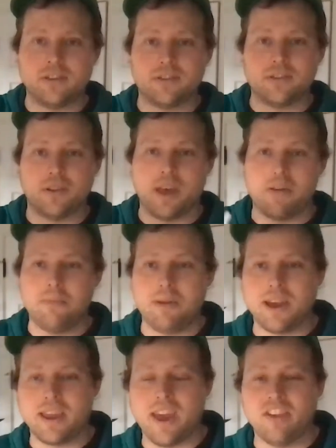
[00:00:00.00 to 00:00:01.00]
So that would be
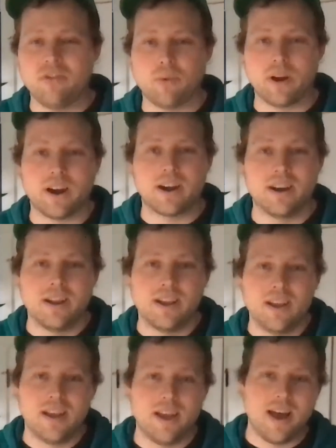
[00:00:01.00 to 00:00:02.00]
a case where
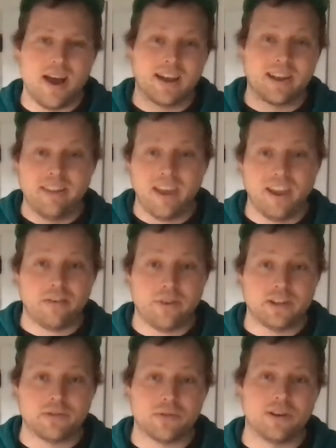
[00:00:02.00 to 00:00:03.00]
a contained
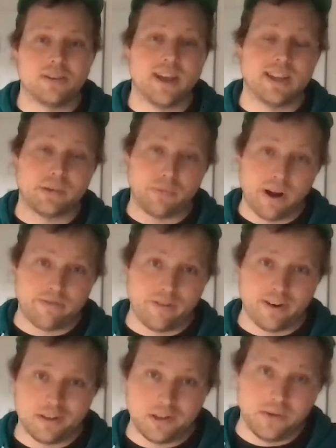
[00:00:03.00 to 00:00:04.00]
resource has a
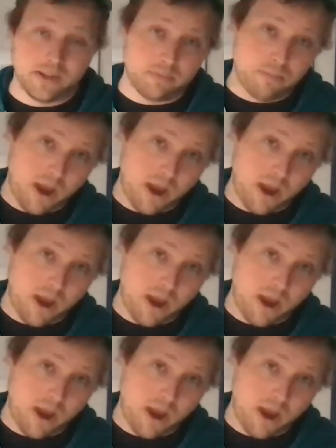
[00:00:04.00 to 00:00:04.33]
reference to its